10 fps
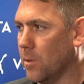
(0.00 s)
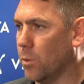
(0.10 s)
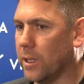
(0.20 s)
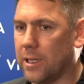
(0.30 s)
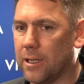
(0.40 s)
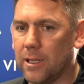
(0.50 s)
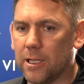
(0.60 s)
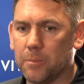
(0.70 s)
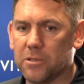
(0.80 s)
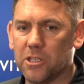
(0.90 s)
We're
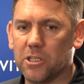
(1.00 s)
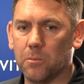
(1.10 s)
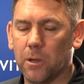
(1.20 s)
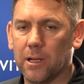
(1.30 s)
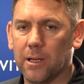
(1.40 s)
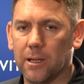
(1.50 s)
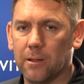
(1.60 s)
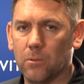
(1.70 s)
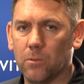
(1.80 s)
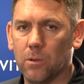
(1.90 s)
in a position
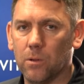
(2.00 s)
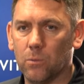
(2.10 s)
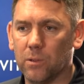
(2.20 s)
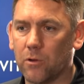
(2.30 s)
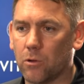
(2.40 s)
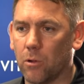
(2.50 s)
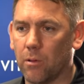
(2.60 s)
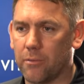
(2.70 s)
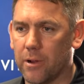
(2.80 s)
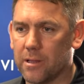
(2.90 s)
where we've got
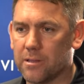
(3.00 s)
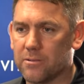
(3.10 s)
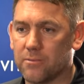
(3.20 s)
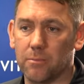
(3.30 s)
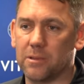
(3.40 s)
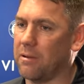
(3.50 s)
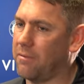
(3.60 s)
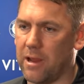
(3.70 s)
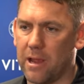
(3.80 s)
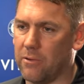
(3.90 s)
goal threats from
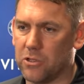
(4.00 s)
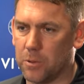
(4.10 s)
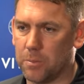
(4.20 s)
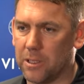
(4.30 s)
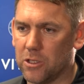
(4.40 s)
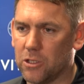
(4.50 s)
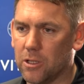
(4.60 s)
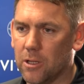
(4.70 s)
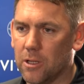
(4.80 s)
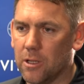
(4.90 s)
different areas of the pitch,
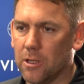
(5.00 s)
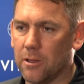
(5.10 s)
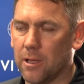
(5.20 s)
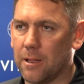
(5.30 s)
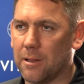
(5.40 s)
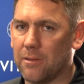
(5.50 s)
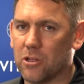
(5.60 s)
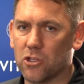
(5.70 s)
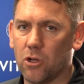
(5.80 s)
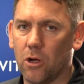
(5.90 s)
and
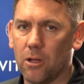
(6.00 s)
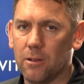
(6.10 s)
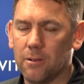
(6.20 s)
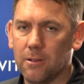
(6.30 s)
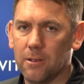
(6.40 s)
there's not